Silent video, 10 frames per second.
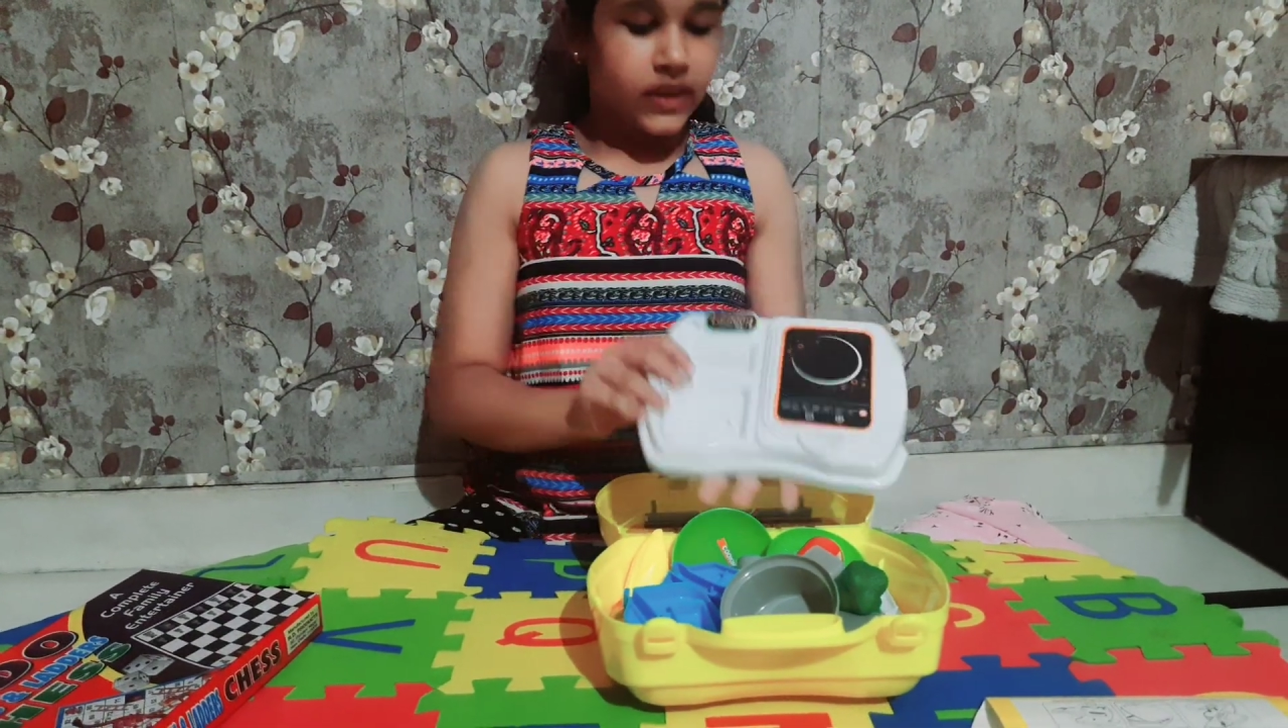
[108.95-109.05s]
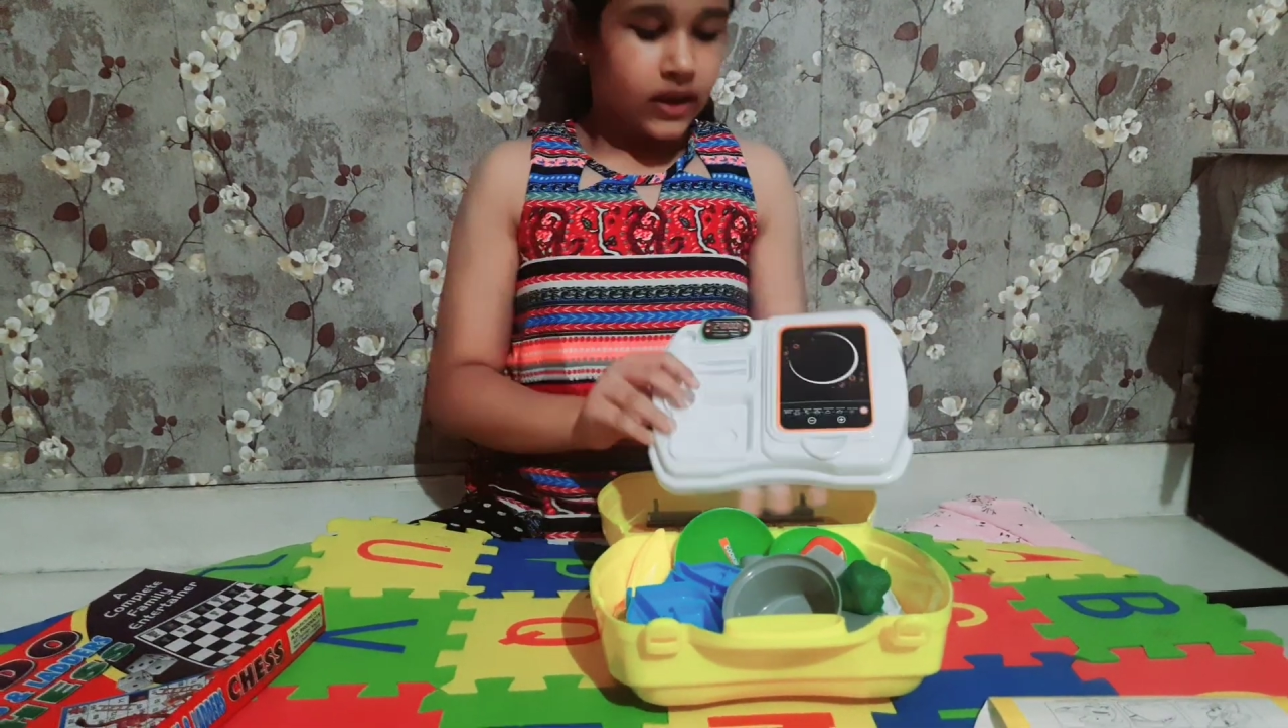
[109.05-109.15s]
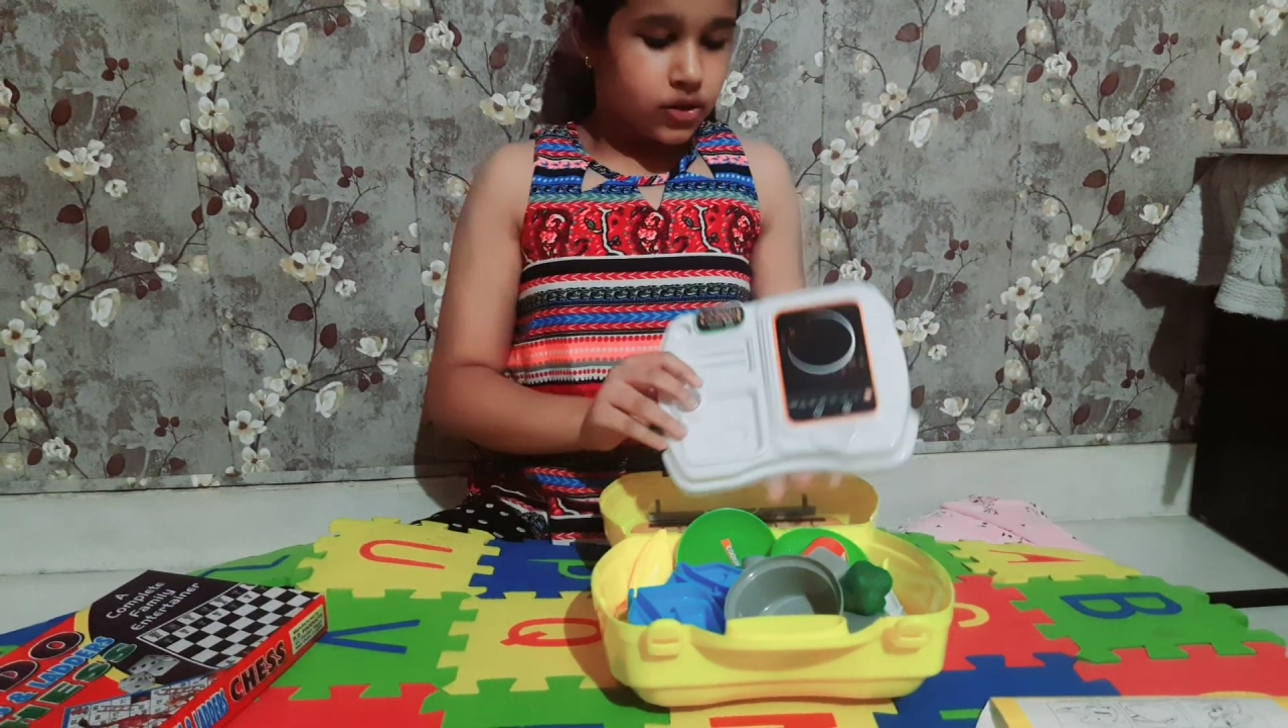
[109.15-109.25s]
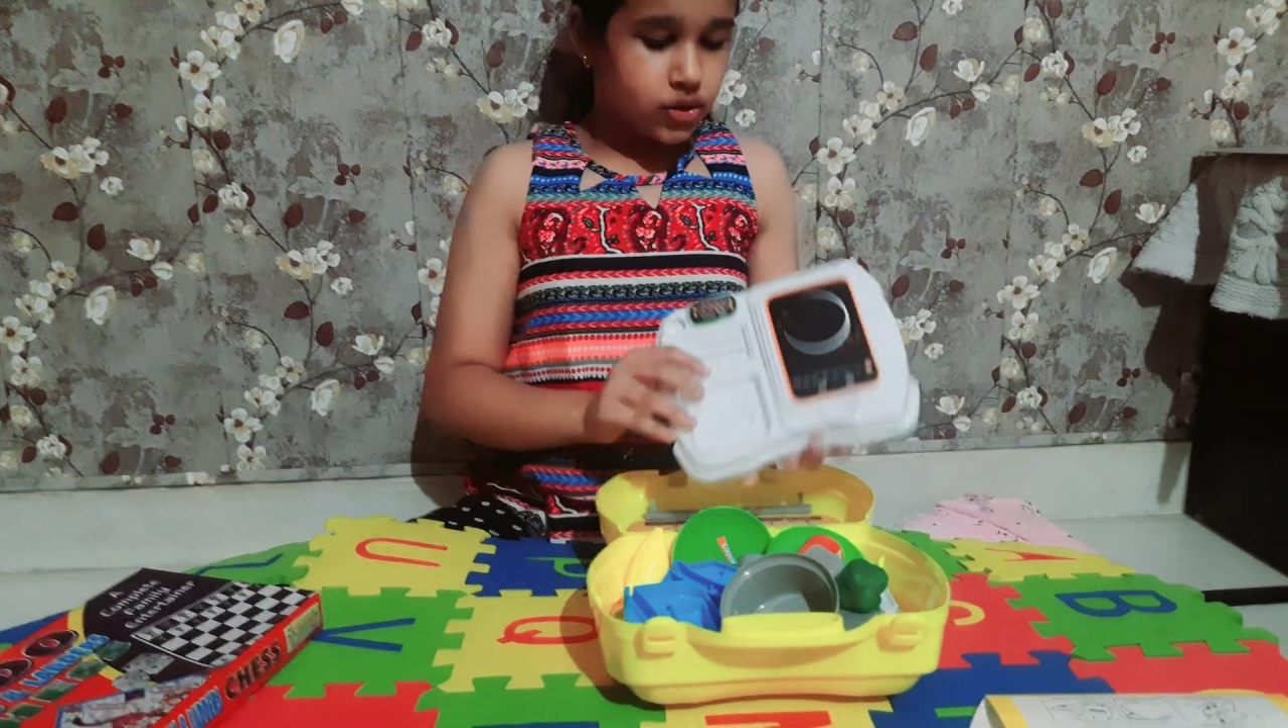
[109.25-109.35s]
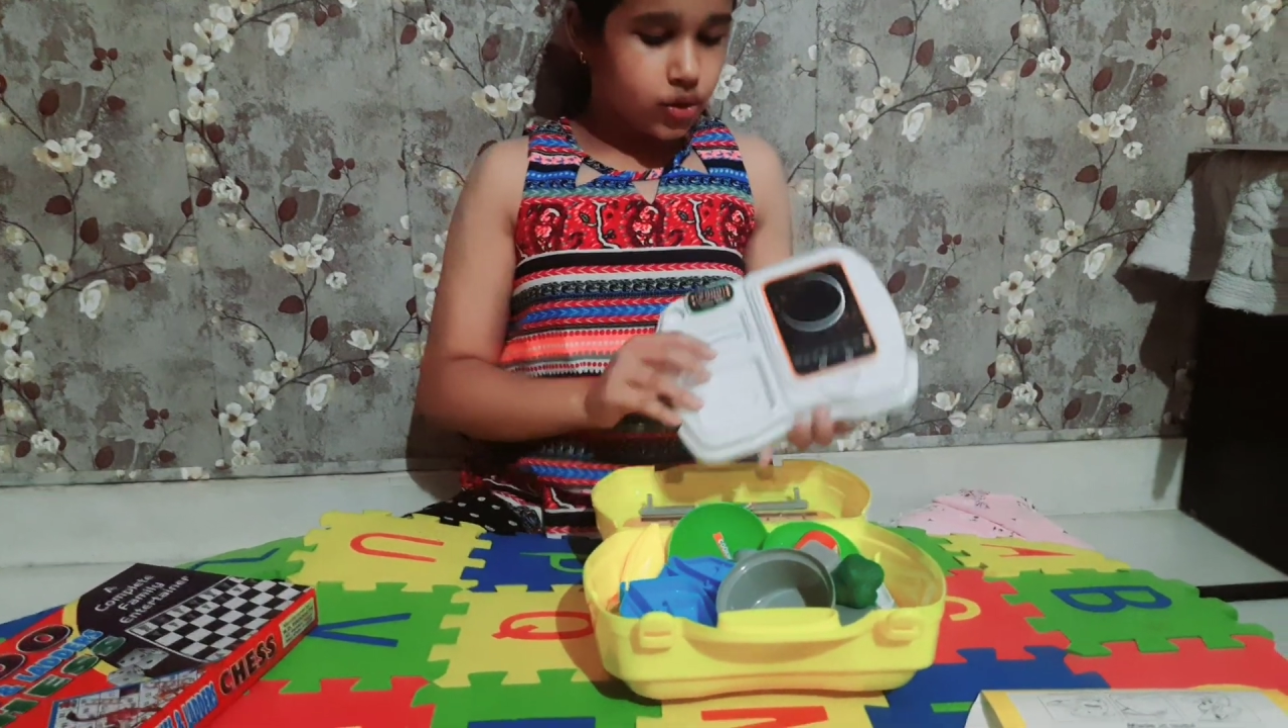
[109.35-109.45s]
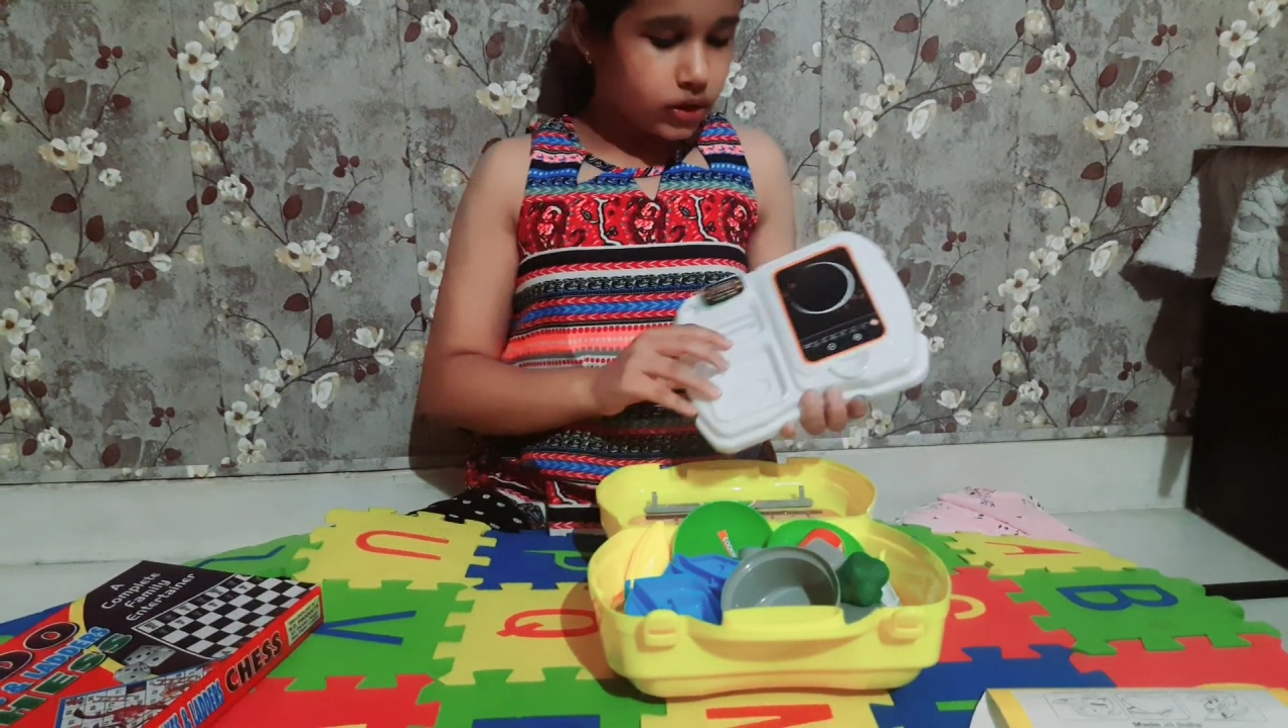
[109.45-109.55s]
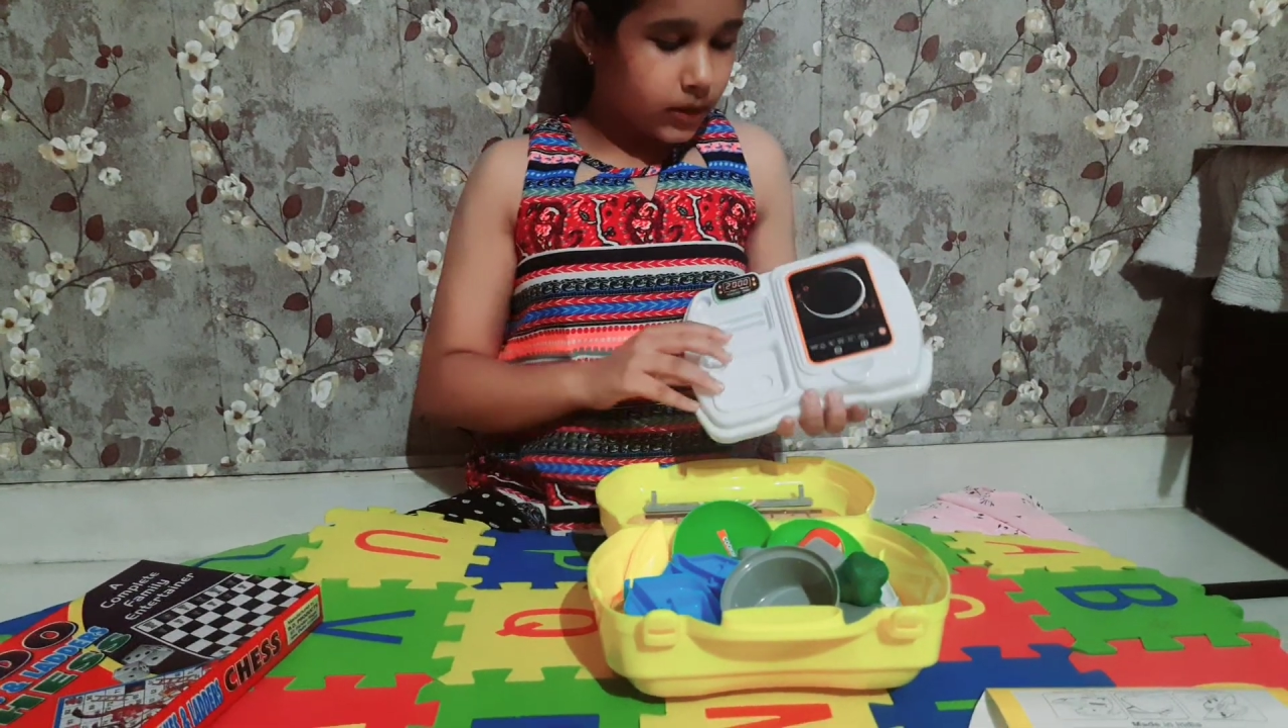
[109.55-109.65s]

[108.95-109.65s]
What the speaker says: So the